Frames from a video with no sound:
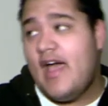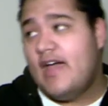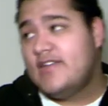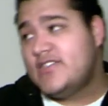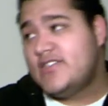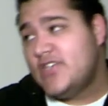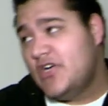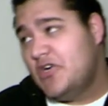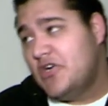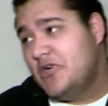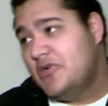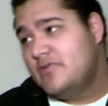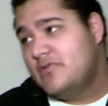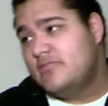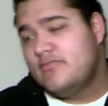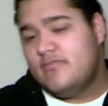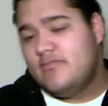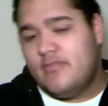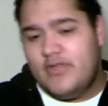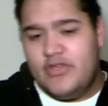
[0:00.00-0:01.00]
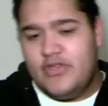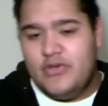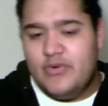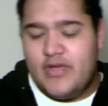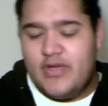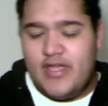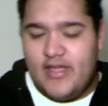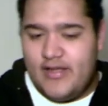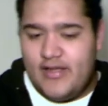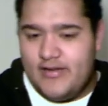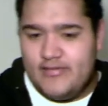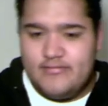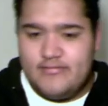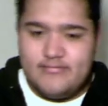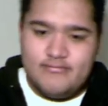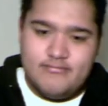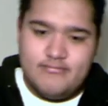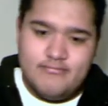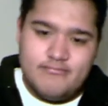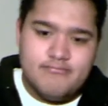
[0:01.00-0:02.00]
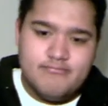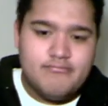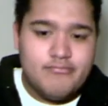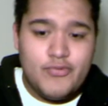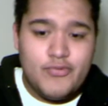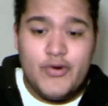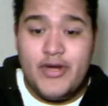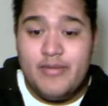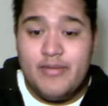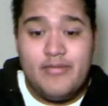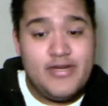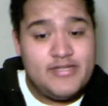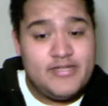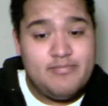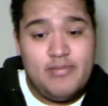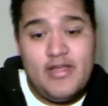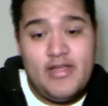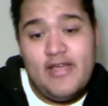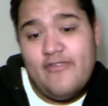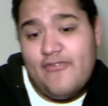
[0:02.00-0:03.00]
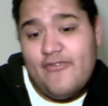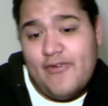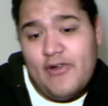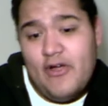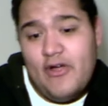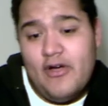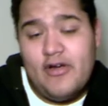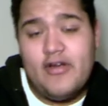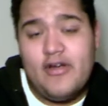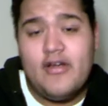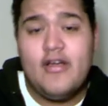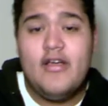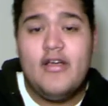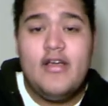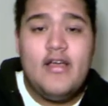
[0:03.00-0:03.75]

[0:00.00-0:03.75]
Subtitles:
so you can pretty much play for longer.